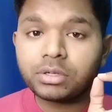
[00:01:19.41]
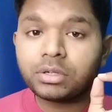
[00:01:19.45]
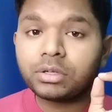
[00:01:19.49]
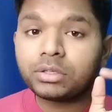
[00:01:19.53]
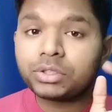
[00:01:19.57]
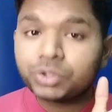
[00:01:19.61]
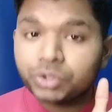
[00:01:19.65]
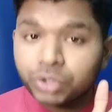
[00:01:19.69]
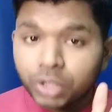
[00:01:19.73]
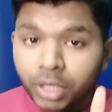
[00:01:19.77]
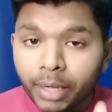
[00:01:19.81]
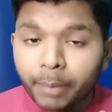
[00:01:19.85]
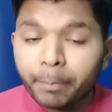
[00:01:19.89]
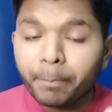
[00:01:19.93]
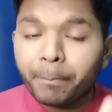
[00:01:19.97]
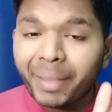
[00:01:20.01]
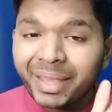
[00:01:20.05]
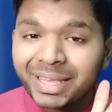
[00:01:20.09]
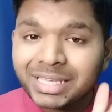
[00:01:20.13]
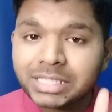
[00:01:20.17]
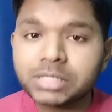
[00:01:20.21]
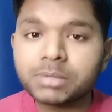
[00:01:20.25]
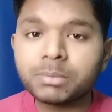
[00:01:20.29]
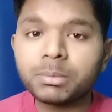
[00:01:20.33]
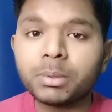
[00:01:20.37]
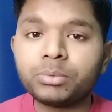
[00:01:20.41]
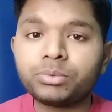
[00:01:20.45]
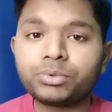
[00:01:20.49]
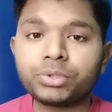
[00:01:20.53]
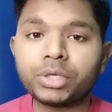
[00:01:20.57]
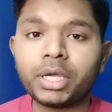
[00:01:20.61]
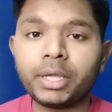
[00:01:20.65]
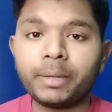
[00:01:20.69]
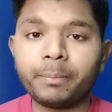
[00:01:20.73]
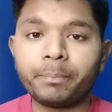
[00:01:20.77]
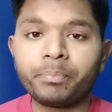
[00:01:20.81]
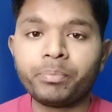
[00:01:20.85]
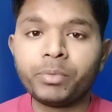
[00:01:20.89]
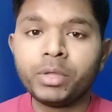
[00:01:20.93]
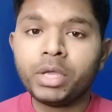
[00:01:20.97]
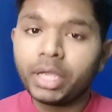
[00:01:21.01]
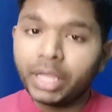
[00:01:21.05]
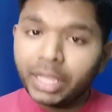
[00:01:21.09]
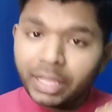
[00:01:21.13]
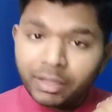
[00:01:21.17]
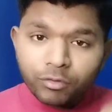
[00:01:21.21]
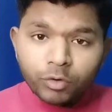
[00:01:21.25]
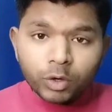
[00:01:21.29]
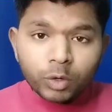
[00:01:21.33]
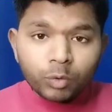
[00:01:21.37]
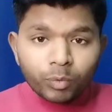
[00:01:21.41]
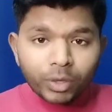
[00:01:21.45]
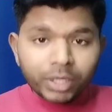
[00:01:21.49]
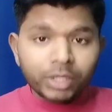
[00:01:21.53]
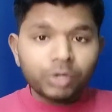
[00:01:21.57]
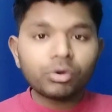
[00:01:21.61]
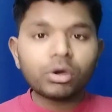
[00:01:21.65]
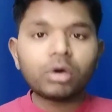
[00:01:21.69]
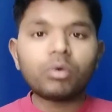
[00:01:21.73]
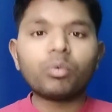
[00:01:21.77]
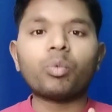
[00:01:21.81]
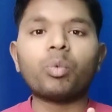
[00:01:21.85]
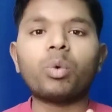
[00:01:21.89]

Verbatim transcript: time maximum time even when you are